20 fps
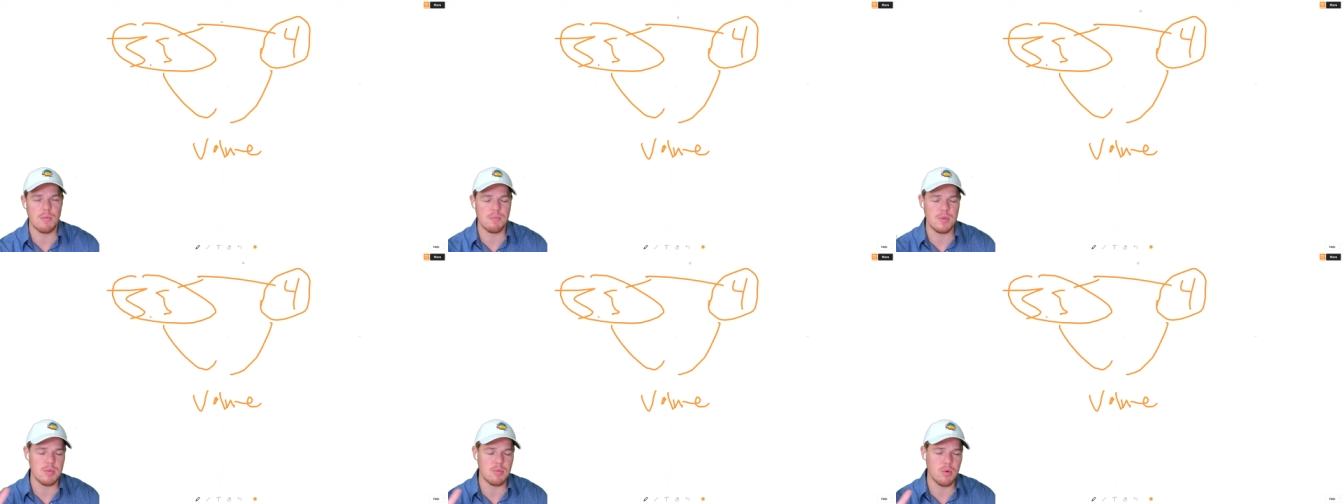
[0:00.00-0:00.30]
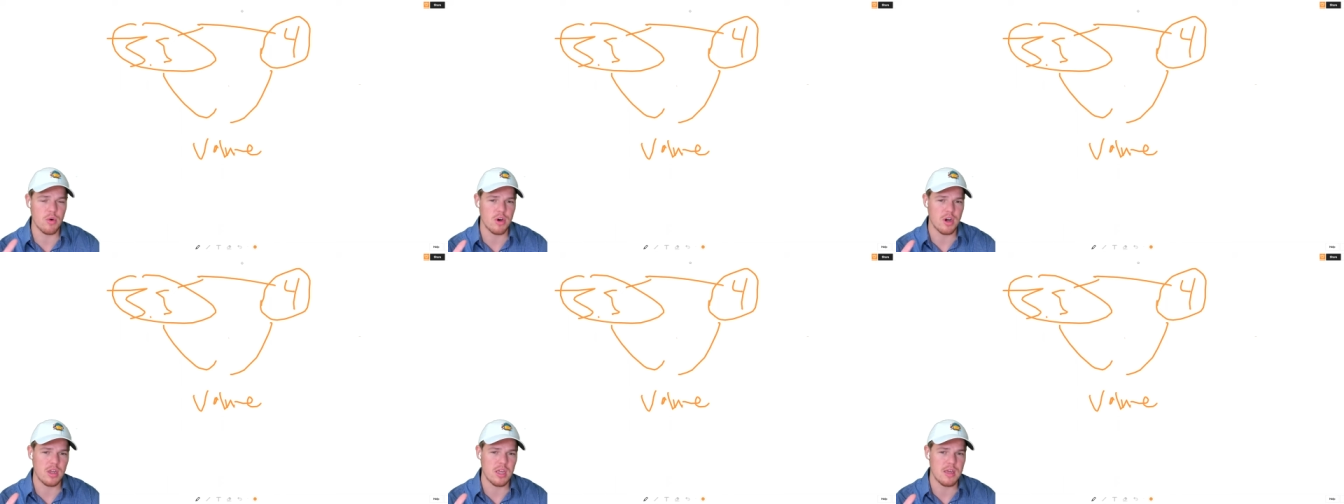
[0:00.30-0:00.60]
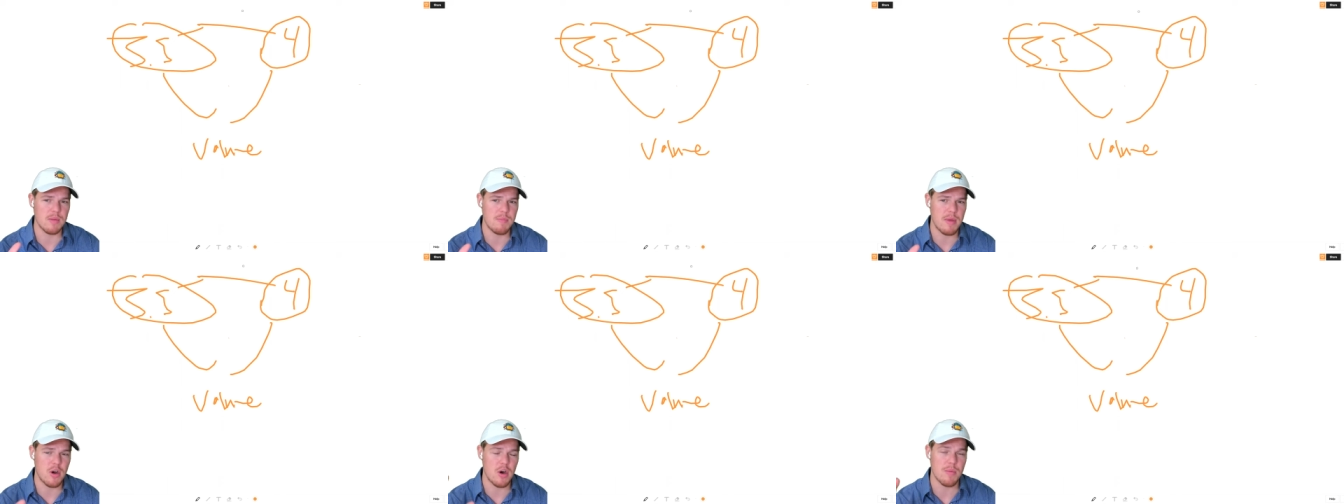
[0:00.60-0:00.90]
people are going to
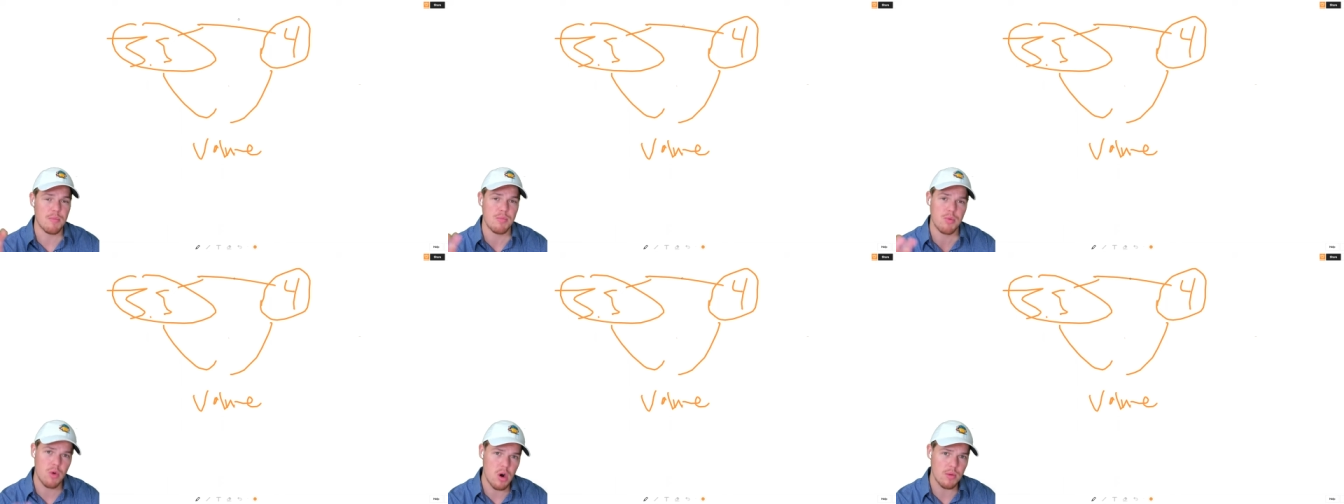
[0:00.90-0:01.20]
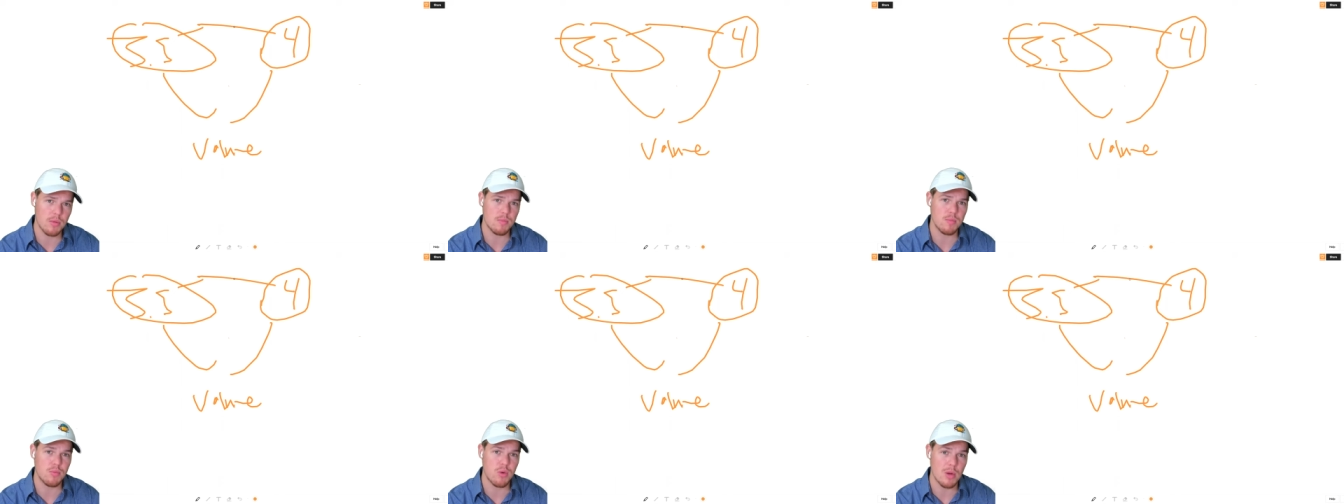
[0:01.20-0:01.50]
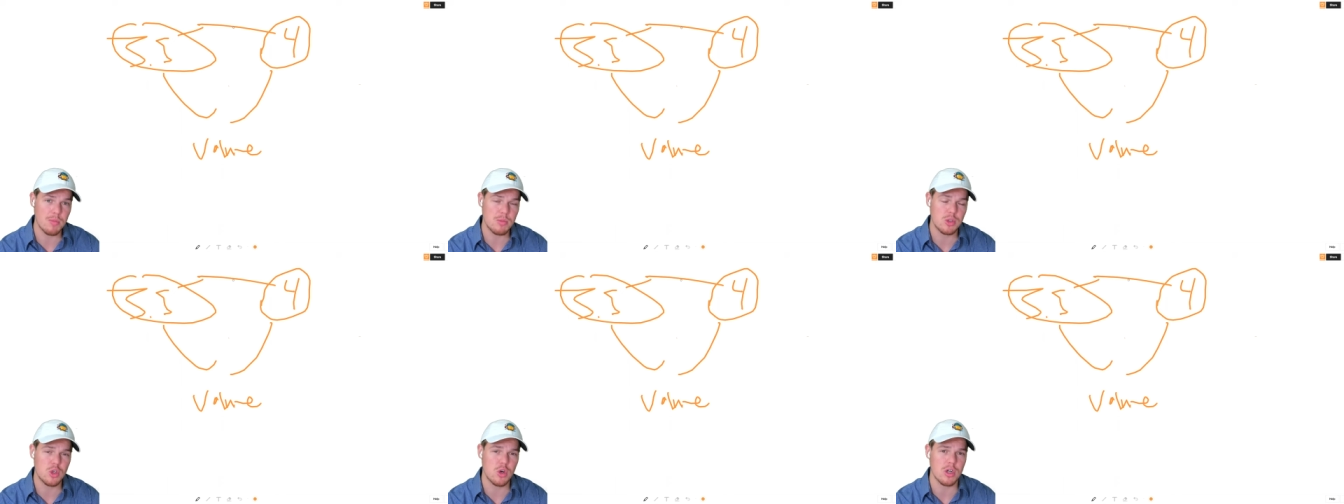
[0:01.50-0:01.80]
get better at prompt
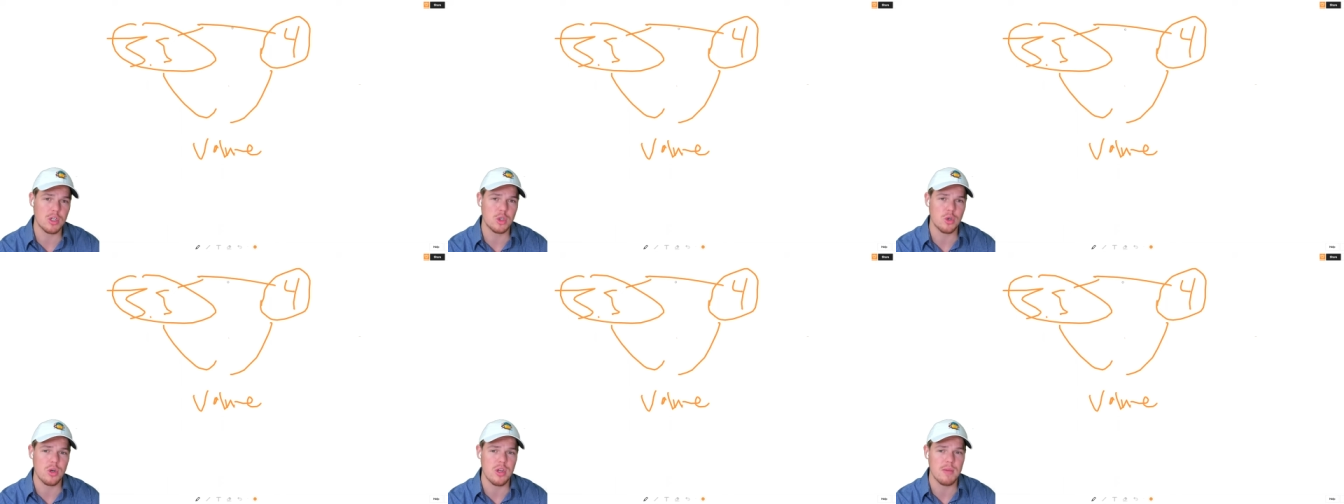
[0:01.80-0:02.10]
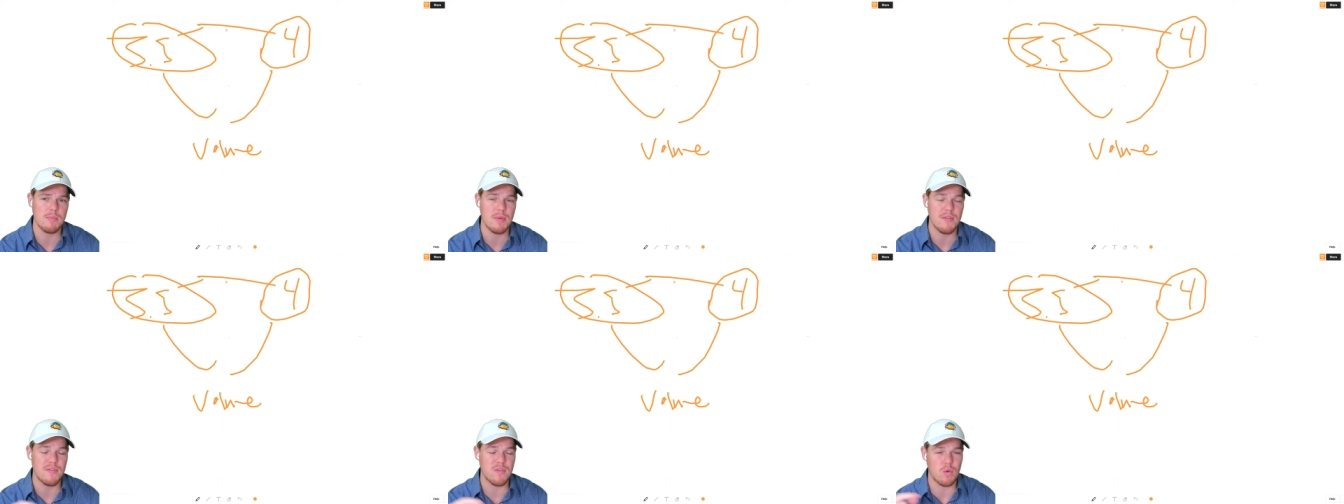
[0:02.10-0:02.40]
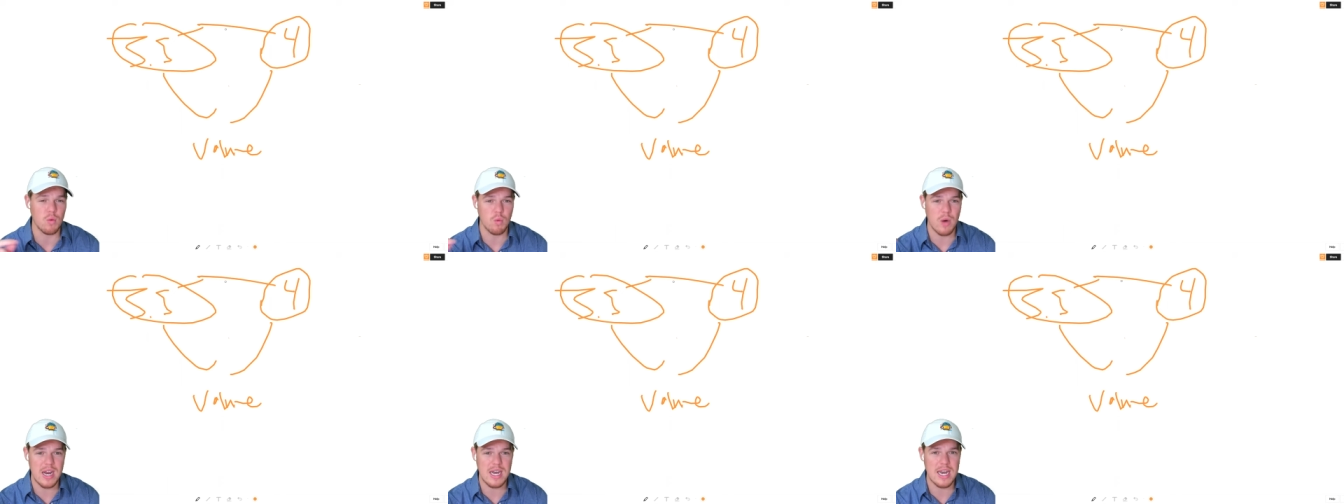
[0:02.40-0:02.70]
prompt structuring. But for
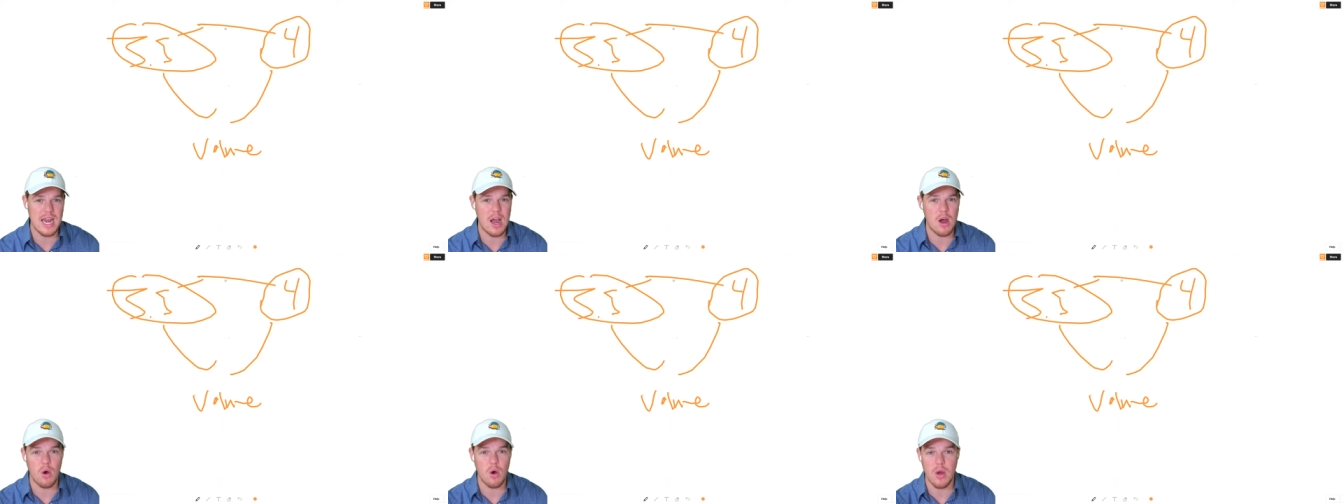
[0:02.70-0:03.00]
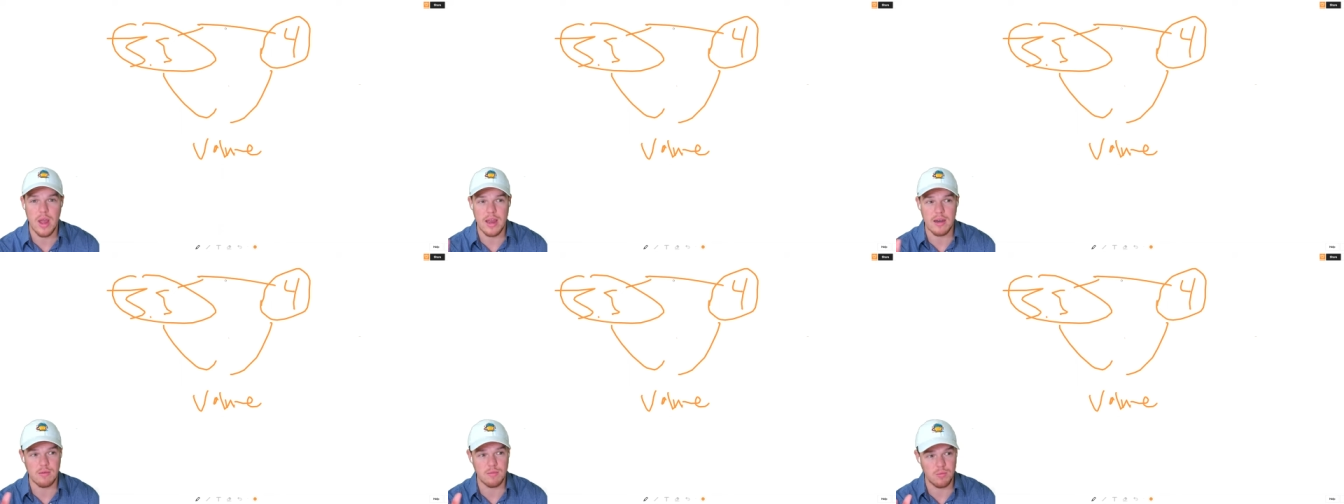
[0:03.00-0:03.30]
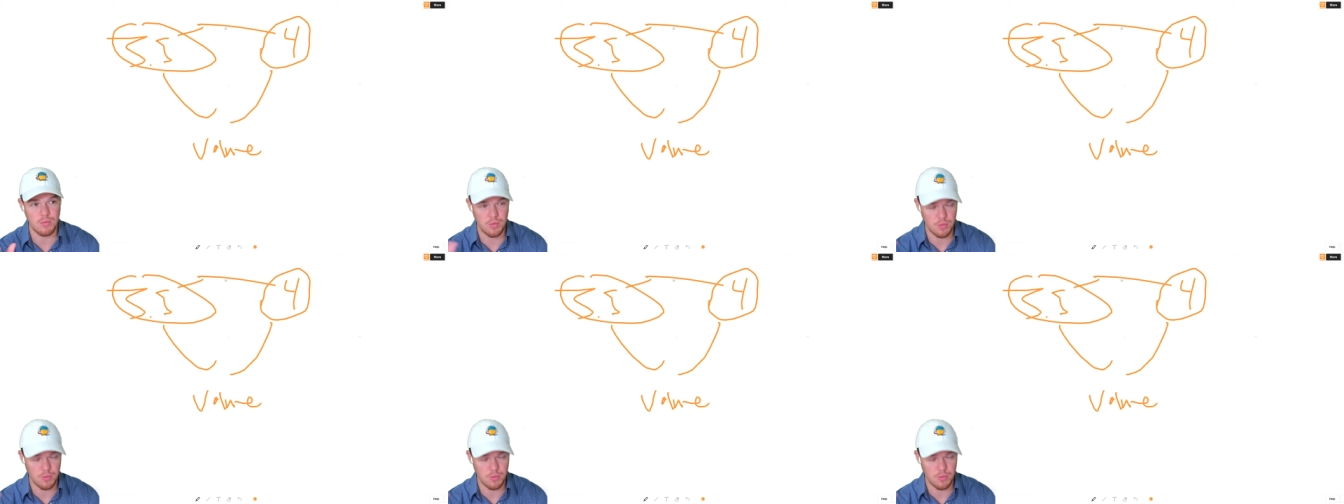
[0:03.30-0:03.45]
right now and